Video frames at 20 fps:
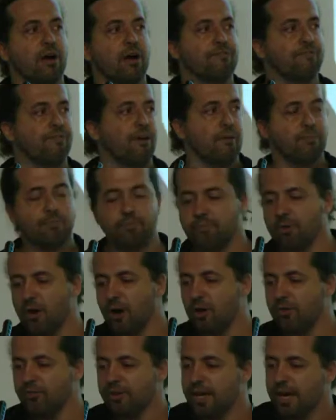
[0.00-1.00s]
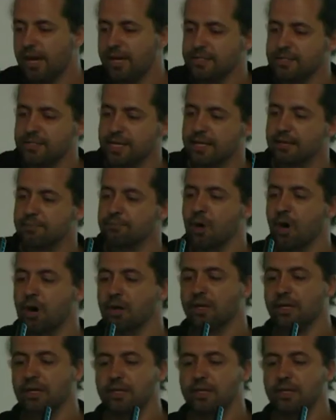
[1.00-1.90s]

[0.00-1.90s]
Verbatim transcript: word from Olivier Saint-Marc.